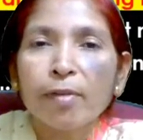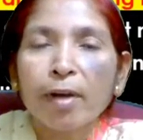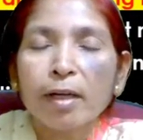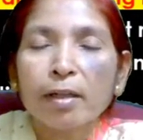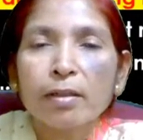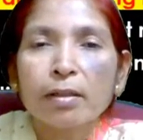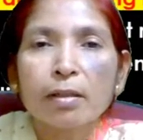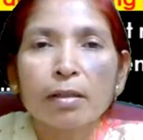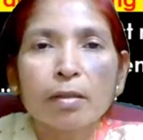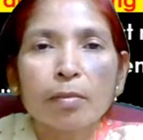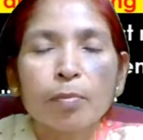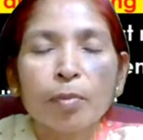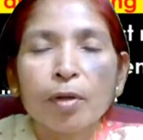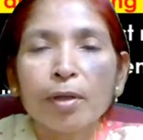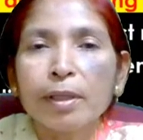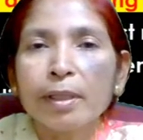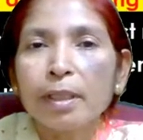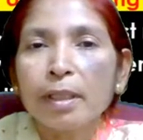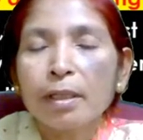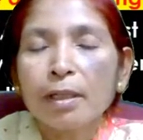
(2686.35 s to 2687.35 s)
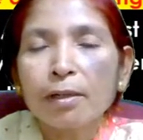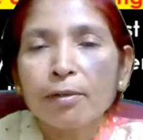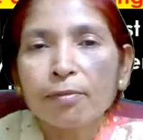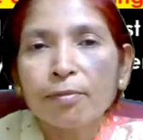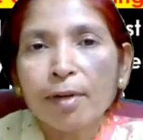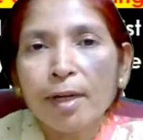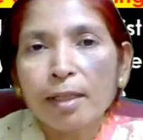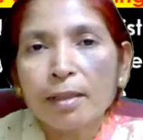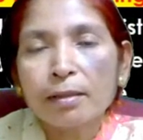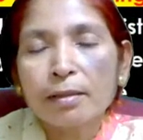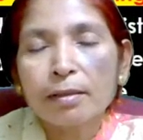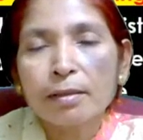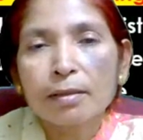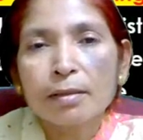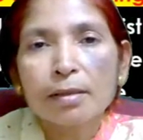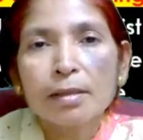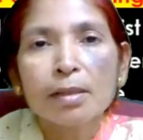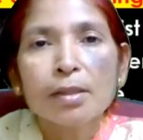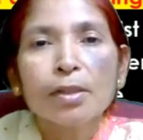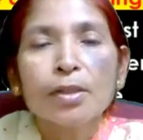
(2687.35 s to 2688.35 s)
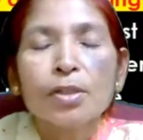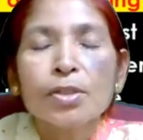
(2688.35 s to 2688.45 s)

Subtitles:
factor, political factor,